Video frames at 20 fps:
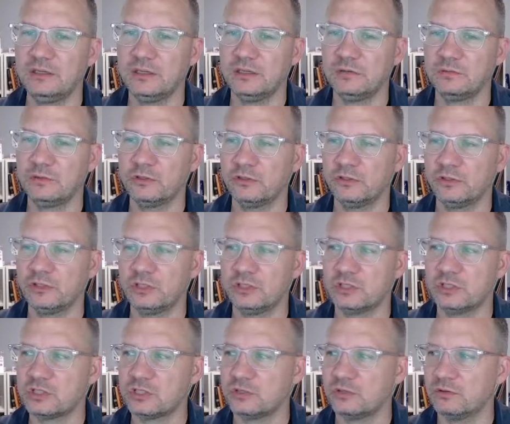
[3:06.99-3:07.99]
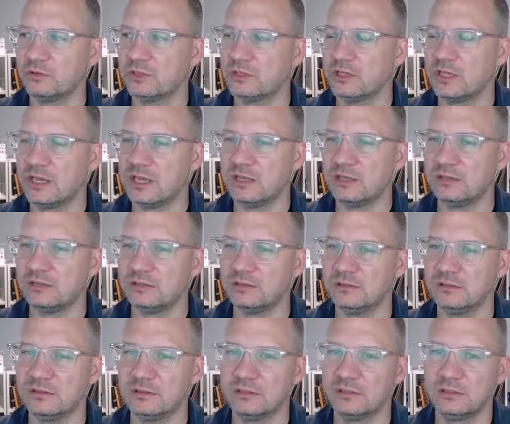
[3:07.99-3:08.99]
and we're only going to show the
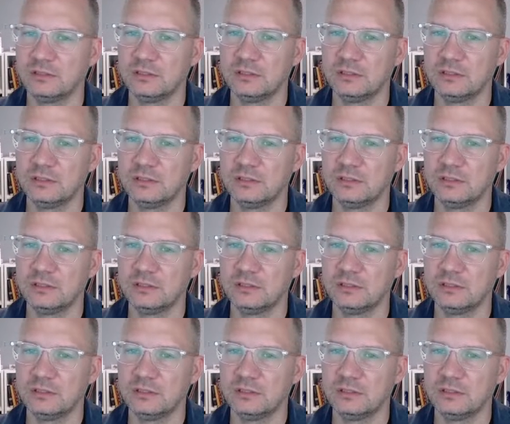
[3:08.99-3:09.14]
end.